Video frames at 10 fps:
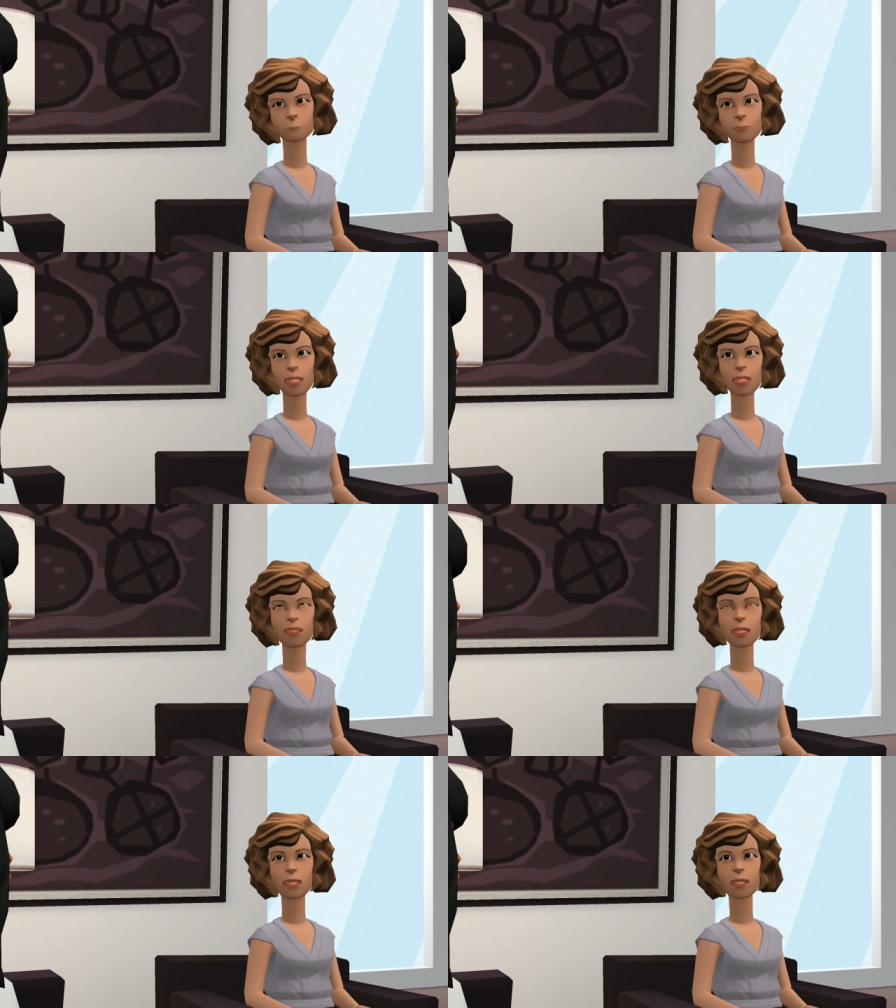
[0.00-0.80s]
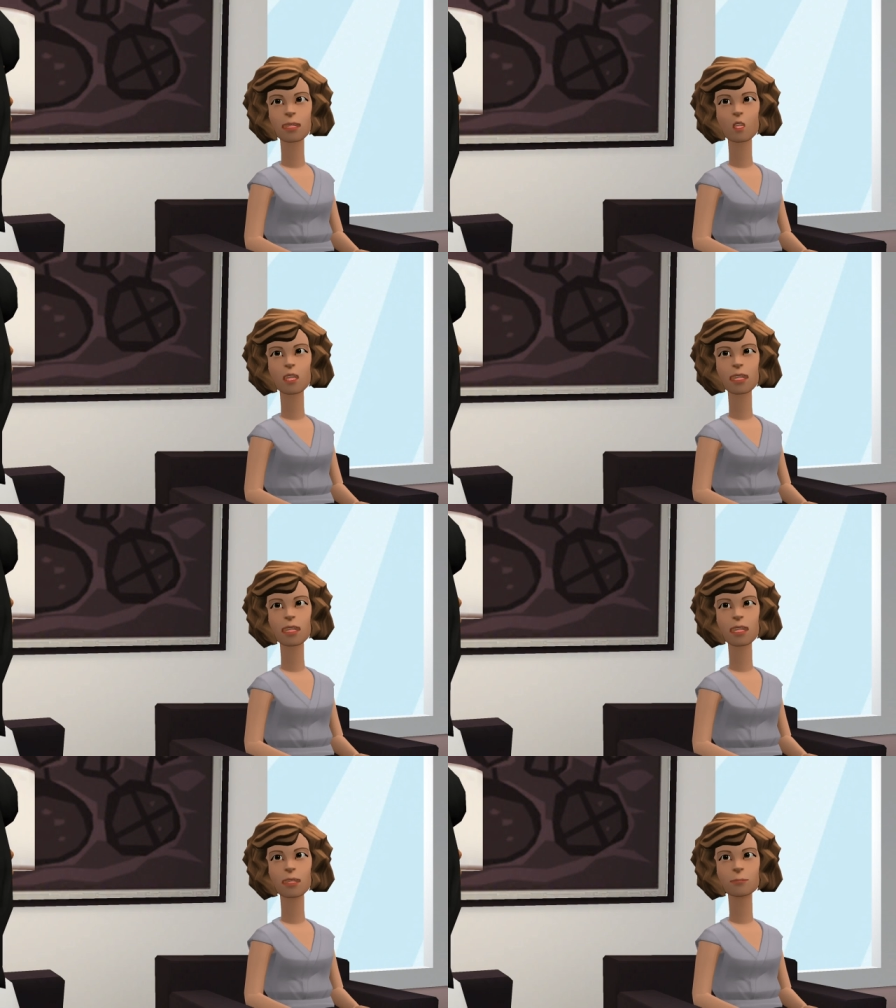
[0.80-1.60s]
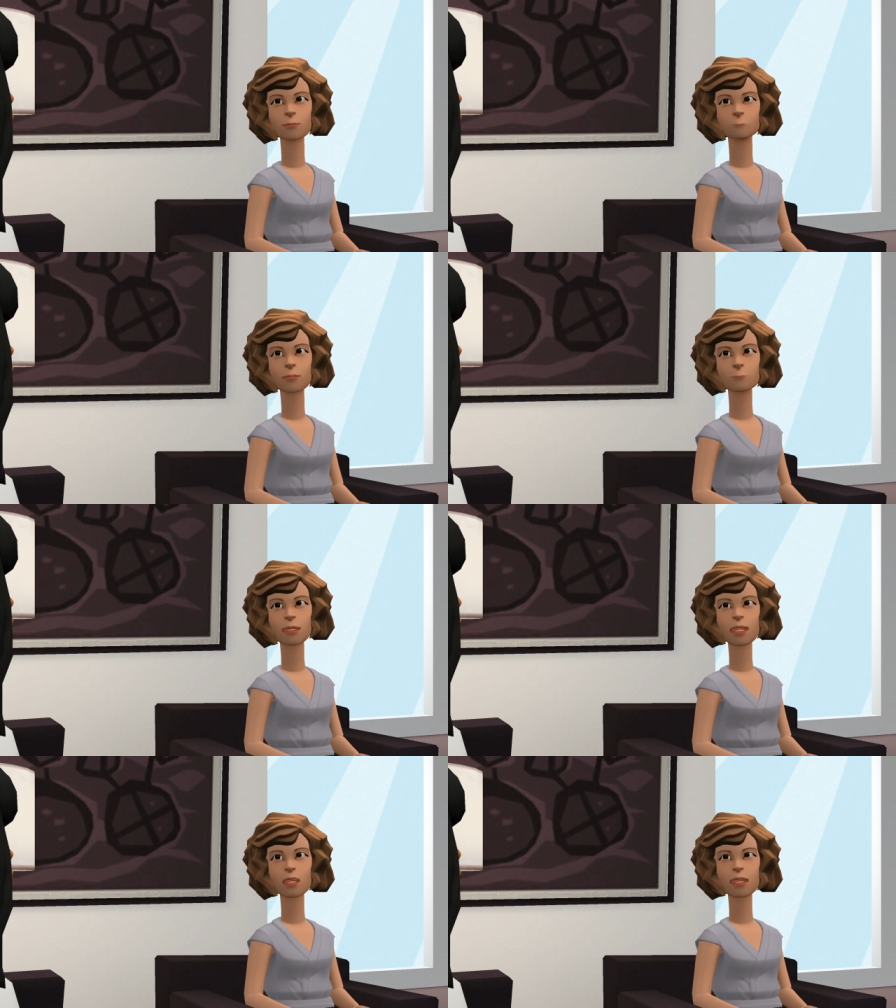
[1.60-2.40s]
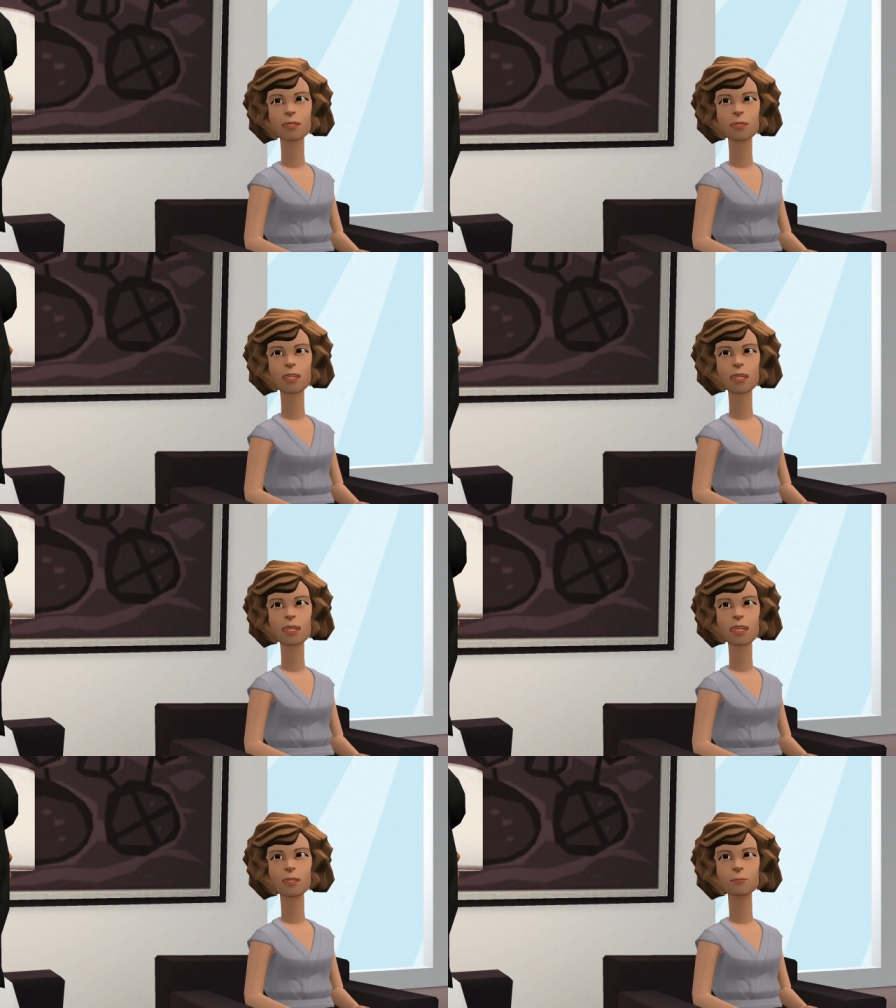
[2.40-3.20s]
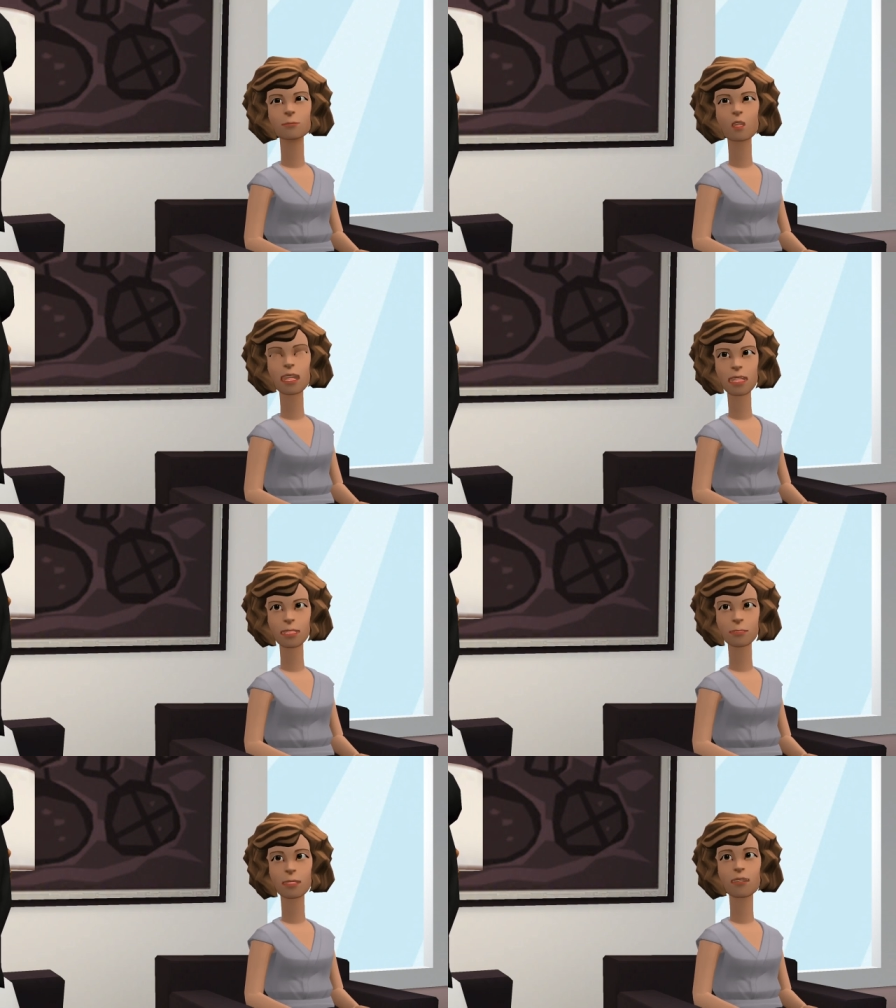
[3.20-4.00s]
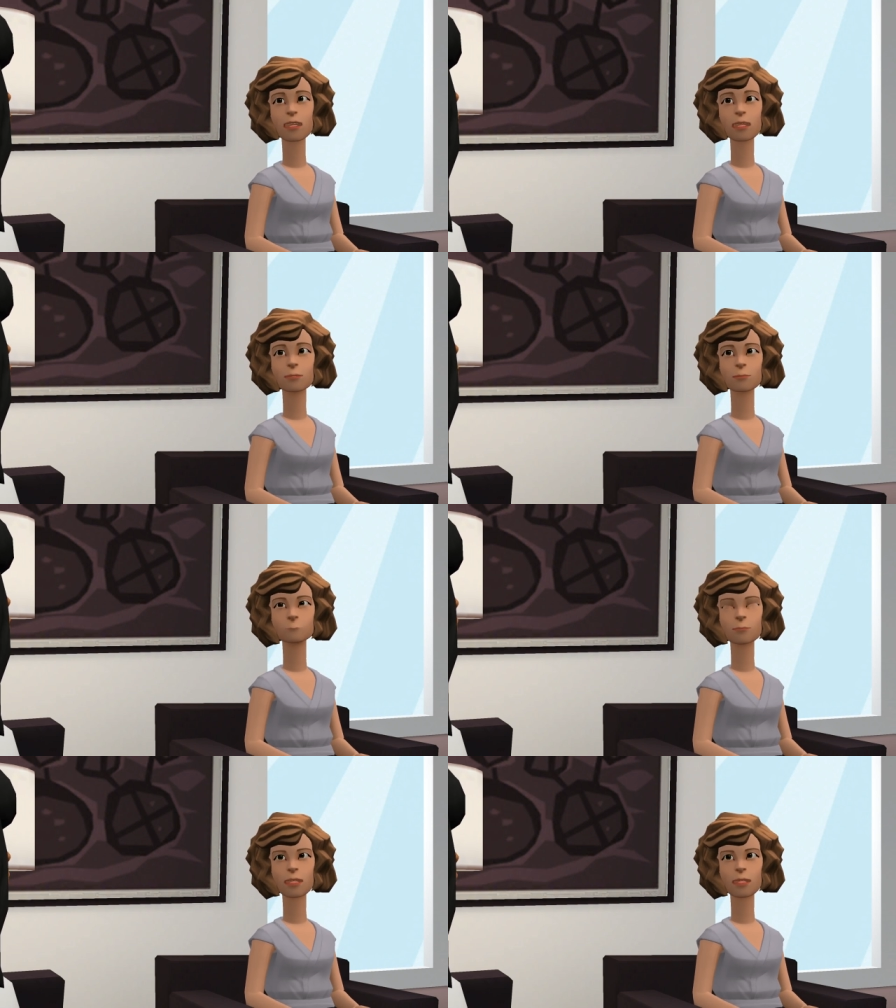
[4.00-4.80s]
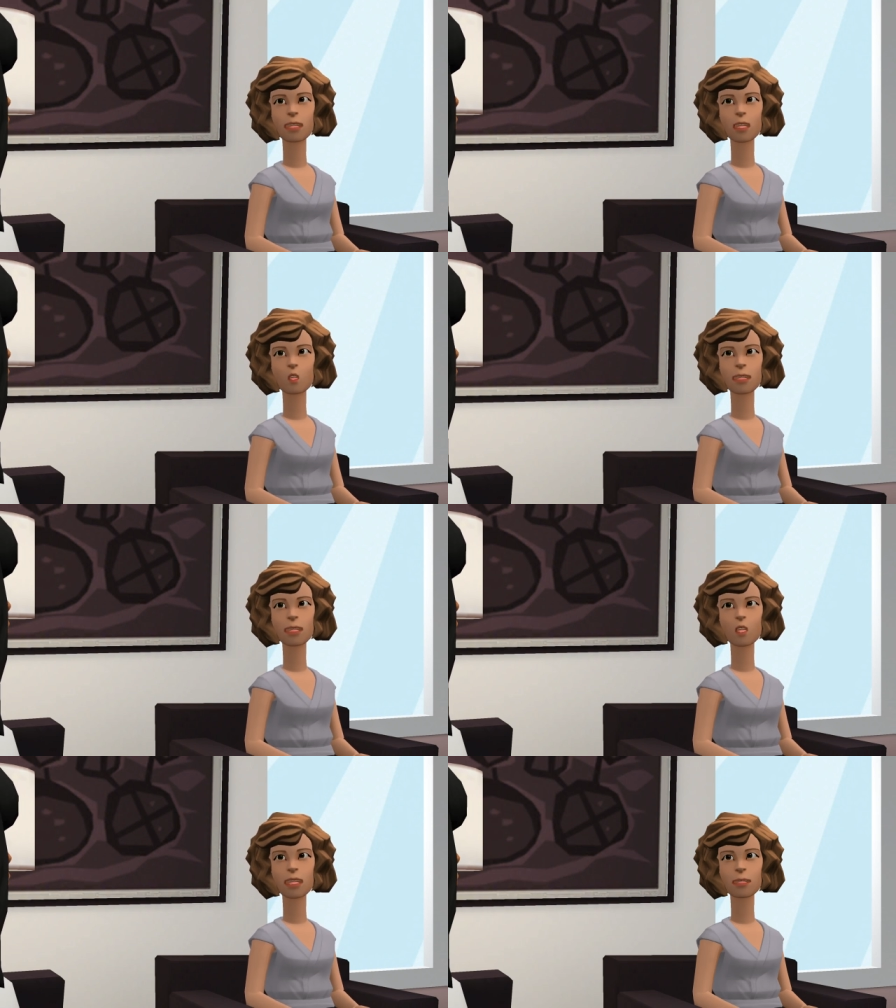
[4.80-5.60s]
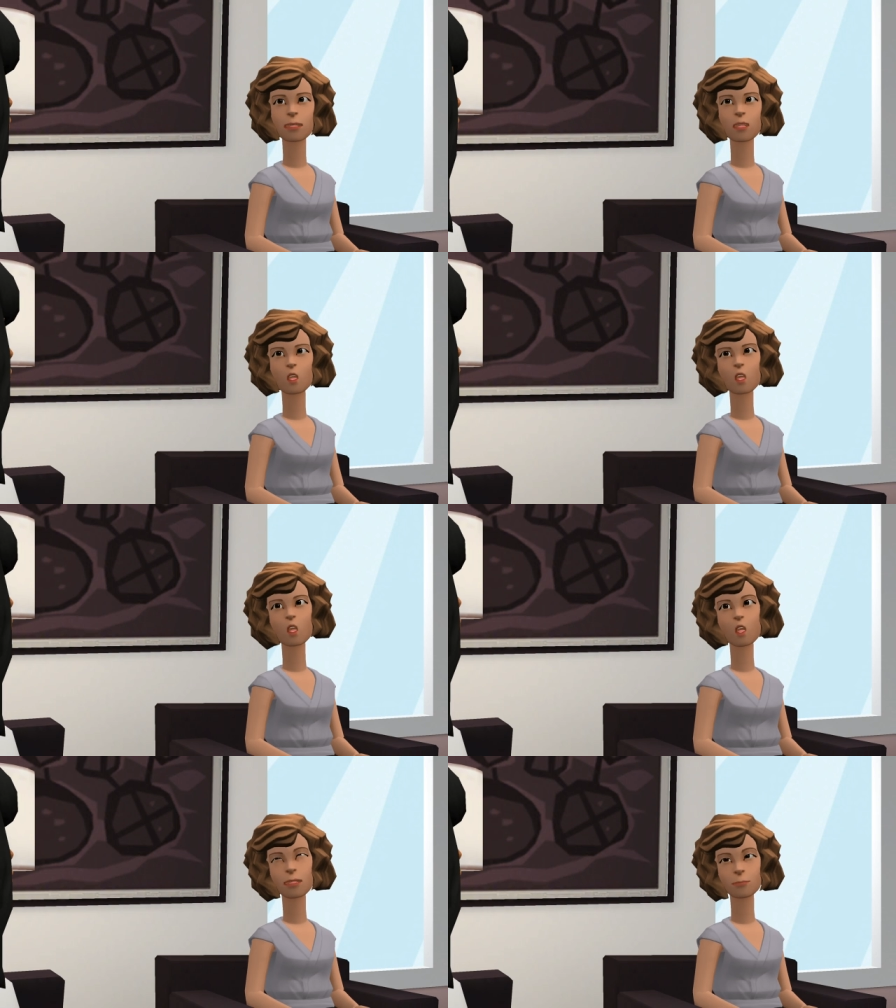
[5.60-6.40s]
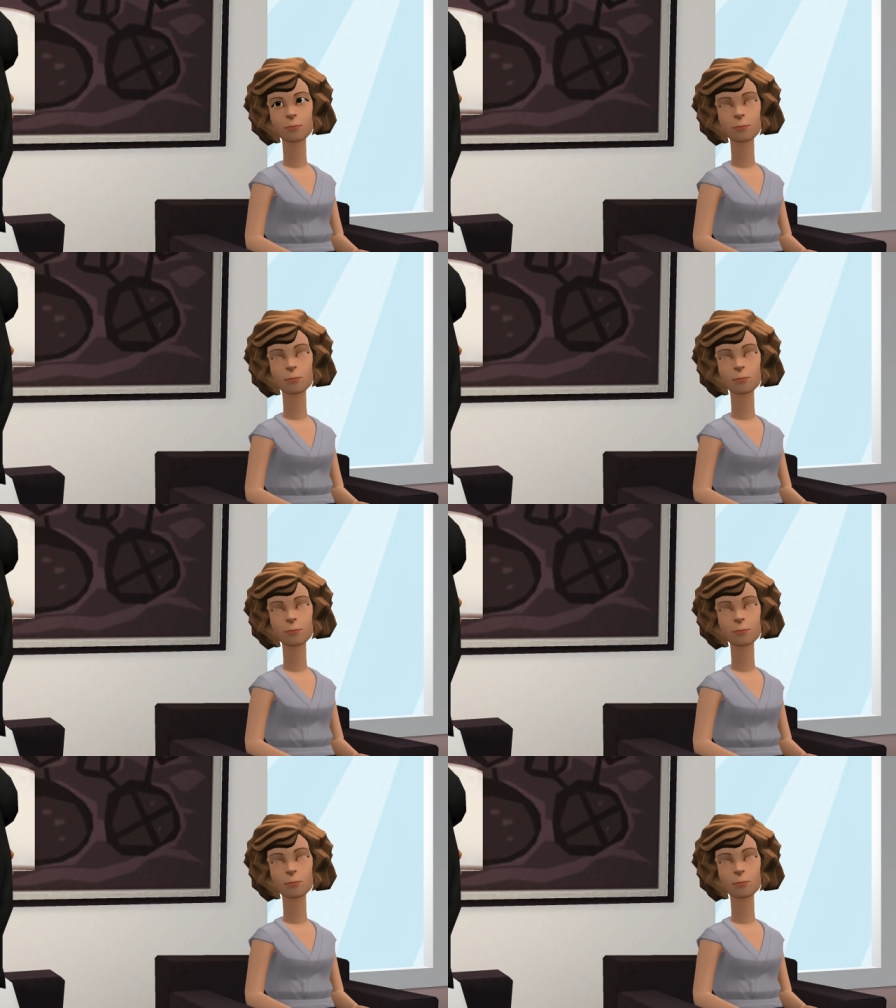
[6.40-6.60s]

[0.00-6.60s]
but in every situation, by prayer and petition, with thanksgiving, present your requests to God.